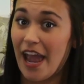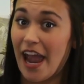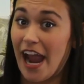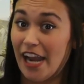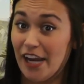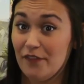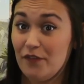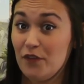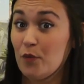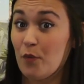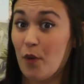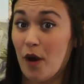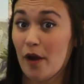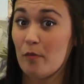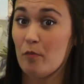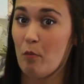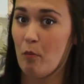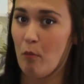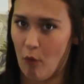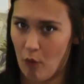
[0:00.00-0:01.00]
And if you
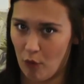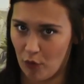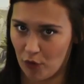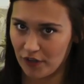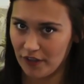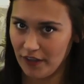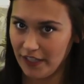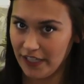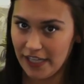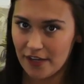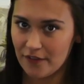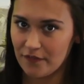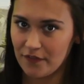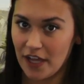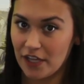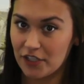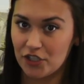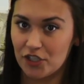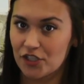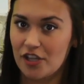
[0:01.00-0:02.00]
want more League of
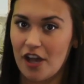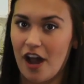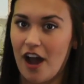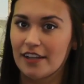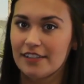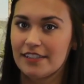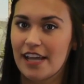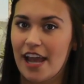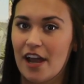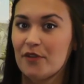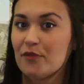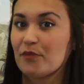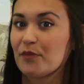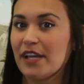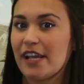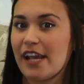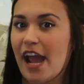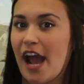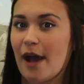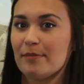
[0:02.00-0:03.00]
Legends content,
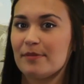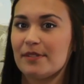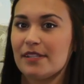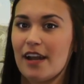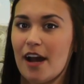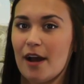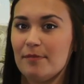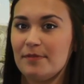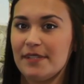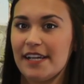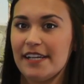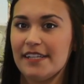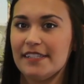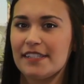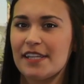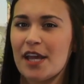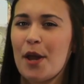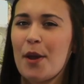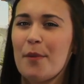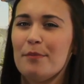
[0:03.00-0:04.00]
recaps, and
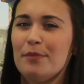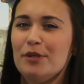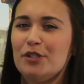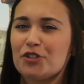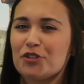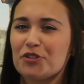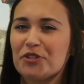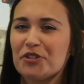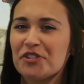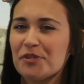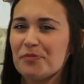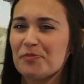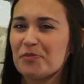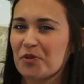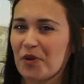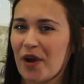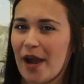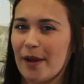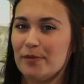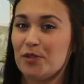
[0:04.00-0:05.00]
updates, be sure to
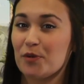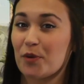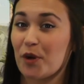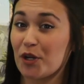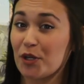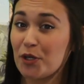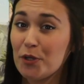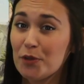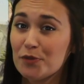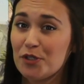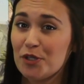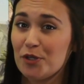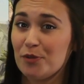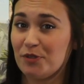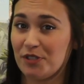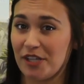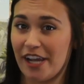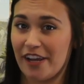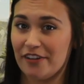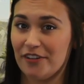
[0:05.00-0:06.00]
subscribe to our YouTube
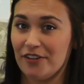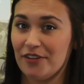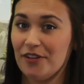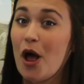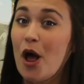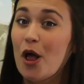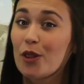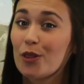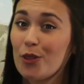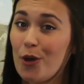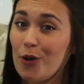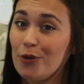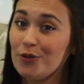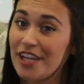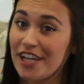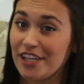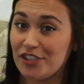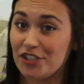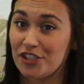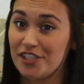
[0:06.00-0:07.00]
channel, LOL
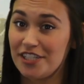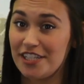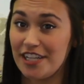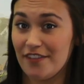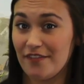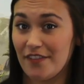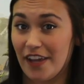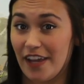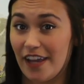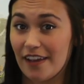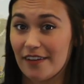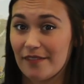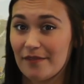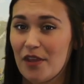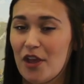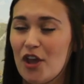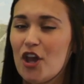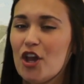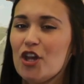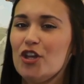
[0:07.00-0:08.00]
Nation TV.
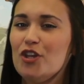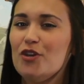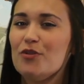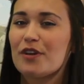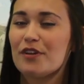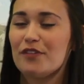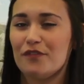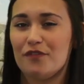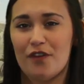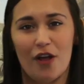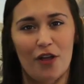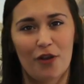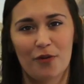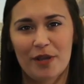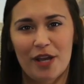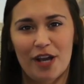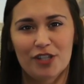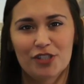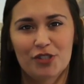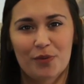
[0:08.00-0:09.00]
You can follow
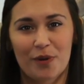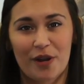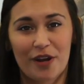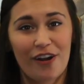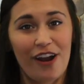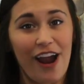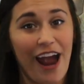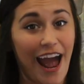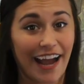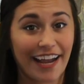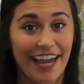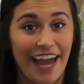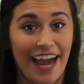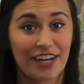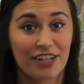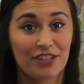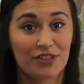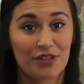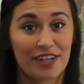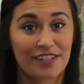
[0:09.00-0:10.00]
me on Twitter
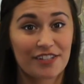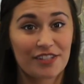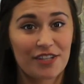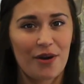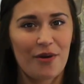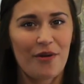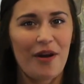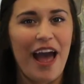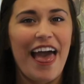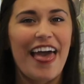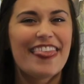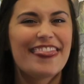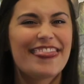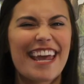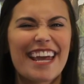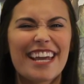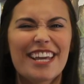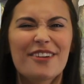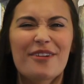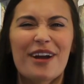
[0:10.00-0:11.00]
@Andrusco.
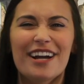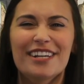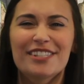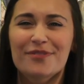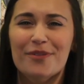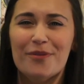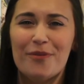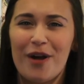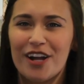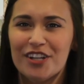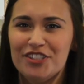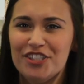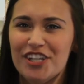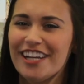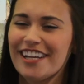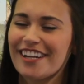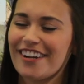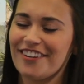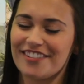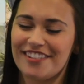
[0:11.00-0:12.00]
Thank you guys for watching,
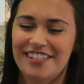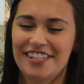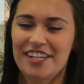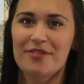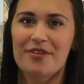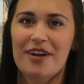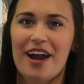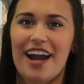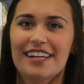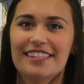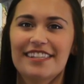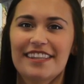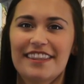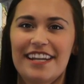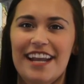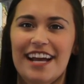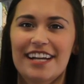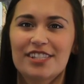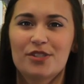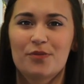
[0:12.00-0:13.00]
and I'll see you guys at the
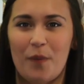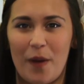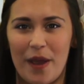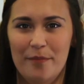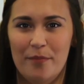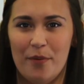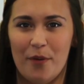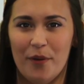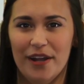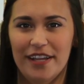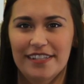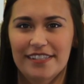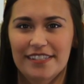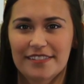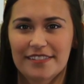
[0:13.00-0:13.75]
next Waypoint.